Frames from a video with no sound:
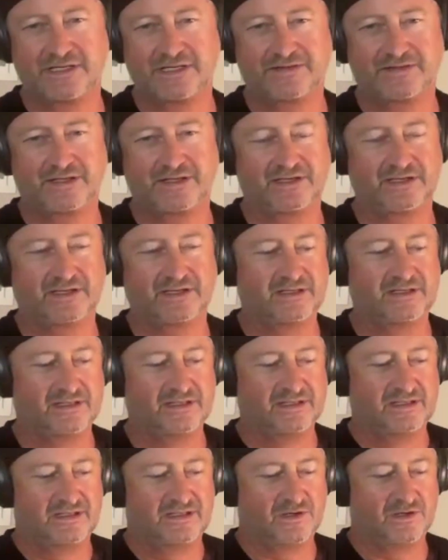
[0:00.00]
And I think
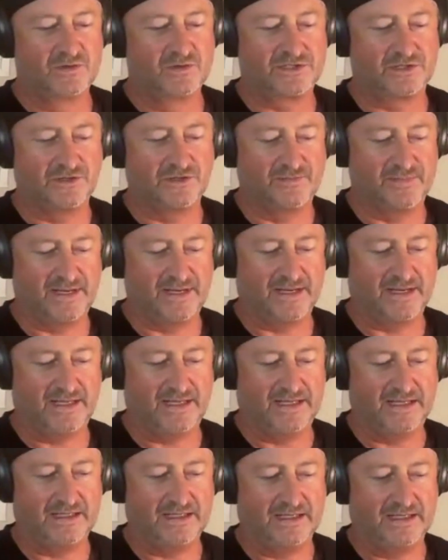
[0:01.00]
all too
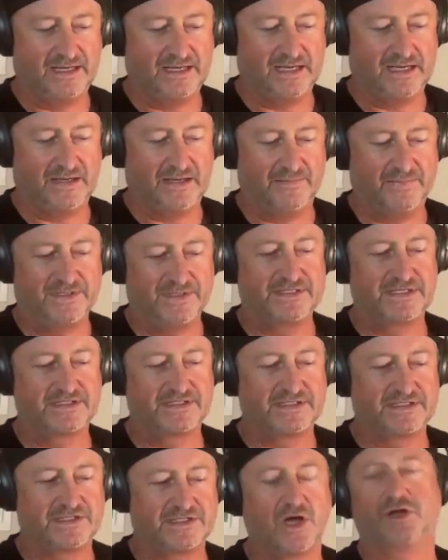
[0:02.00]
many
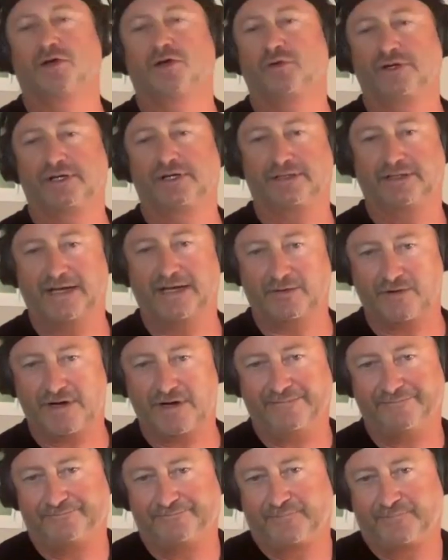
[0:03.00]
businesses don't look at it that
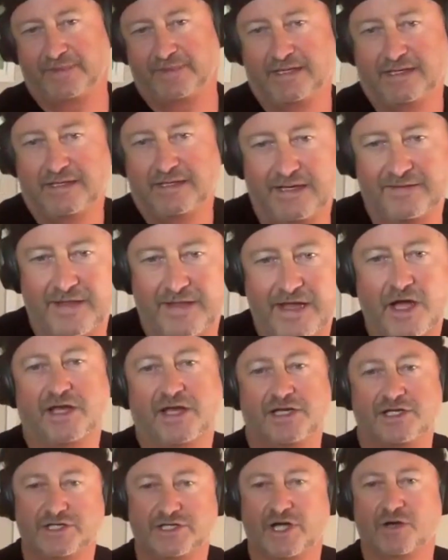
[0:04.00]
way, and they
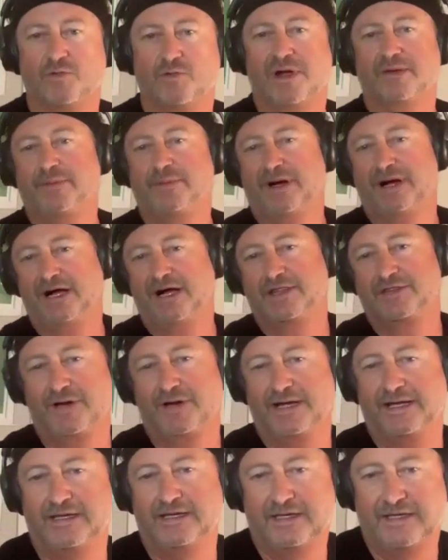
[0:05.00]
only show one
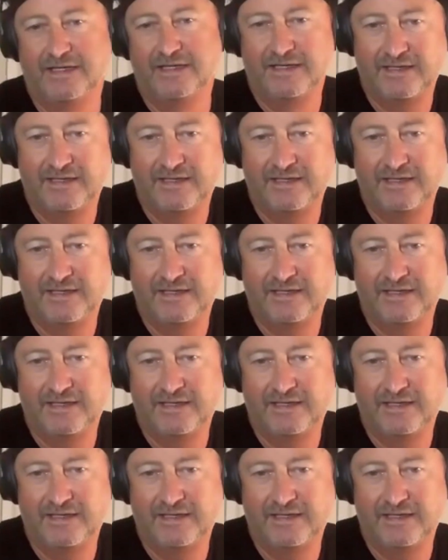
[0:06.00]
pathway.